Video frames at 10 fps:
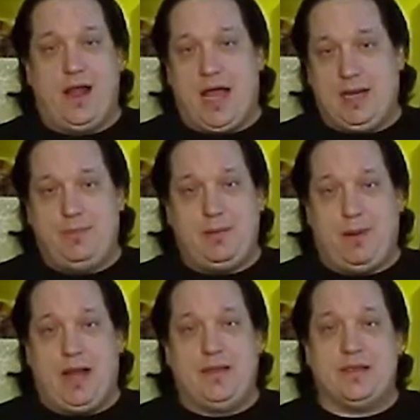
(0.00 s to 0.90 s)
I'd be
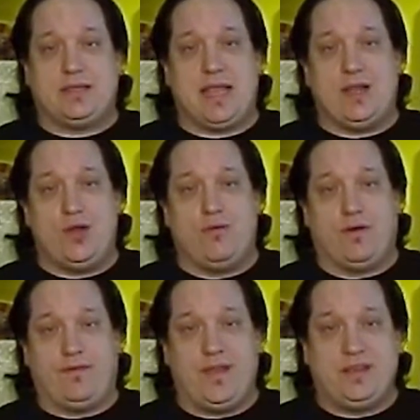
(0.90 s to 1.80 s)
buying this hand
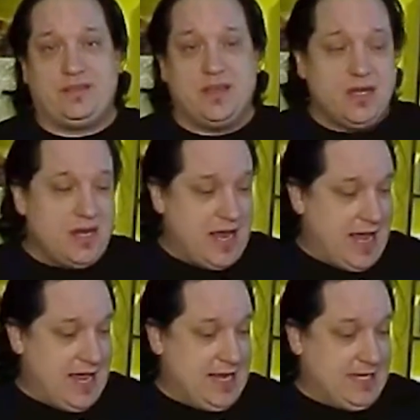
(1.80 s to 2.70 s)
over fist,
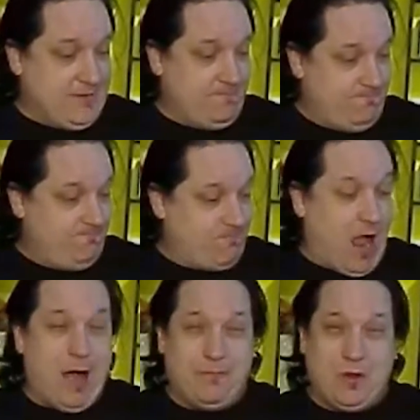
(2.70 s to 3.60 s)
and
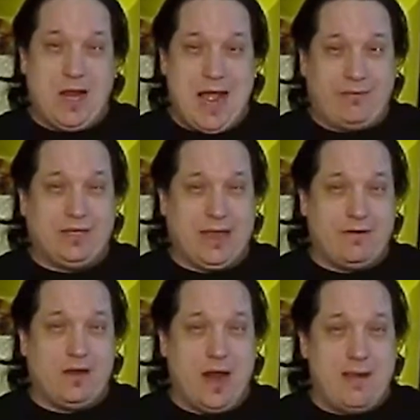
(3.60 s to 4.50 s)
I'm gonna have to give
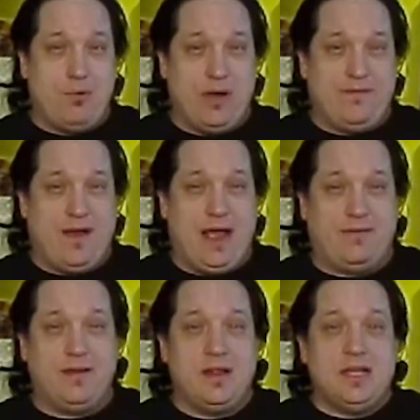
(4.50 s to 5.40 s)
it a
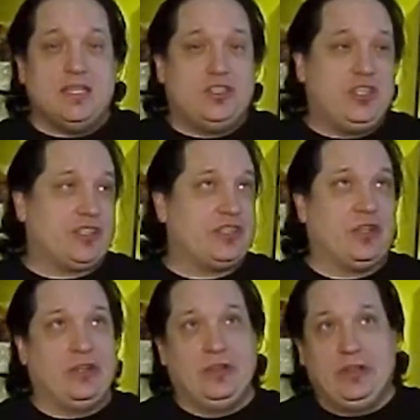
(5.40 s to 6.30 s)
9.5. Just a
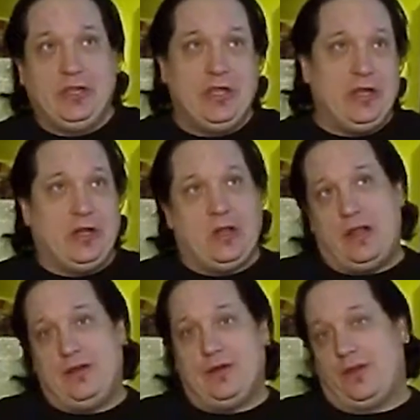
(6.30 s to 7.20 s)
little
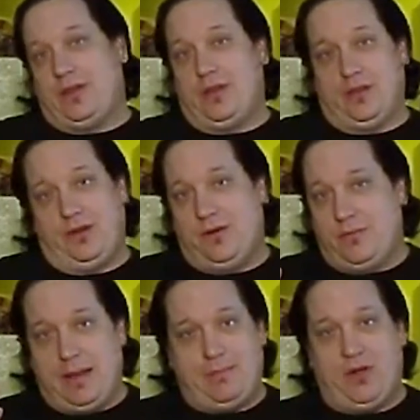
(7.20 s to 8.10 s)
under the, you know,
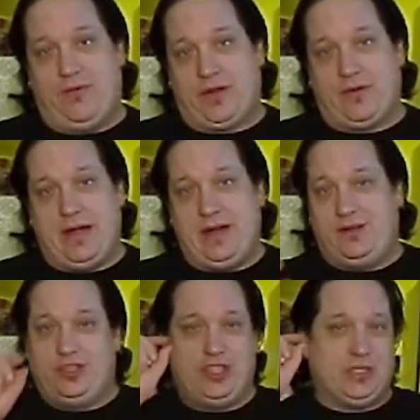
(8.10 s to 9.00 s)
my perfect
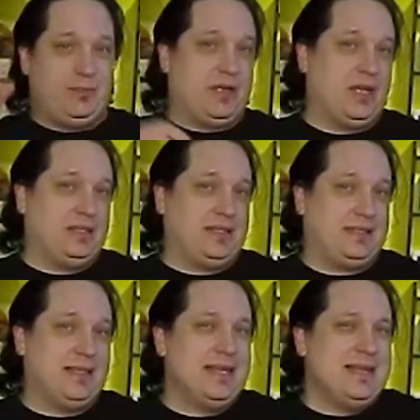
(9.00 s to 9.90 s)
rating, just because
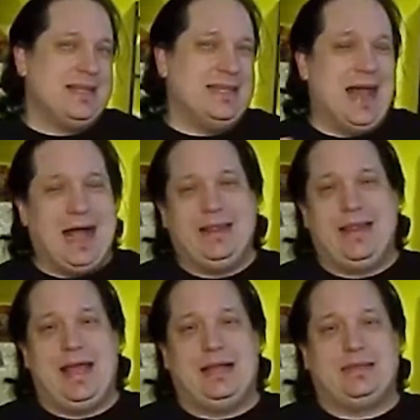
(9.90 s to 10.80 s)
it's not in
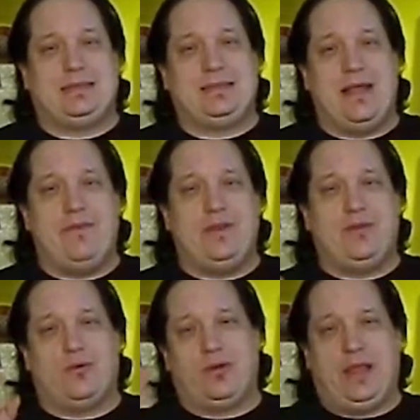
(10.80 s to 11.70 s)
that 7
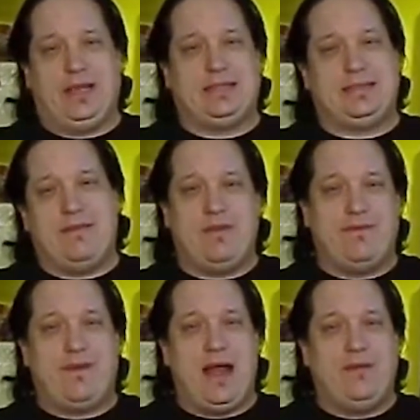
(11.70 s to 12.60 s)
or like
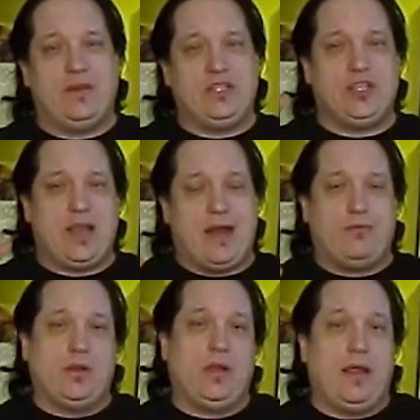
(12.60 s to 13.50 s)
7.5 region that I
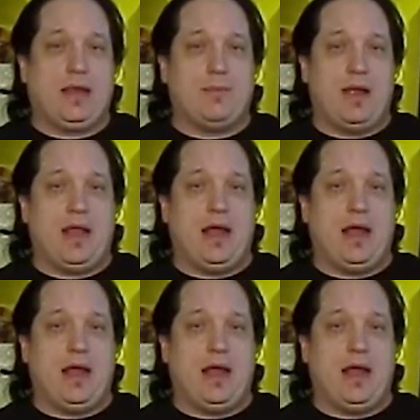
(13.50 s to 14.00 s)
really like my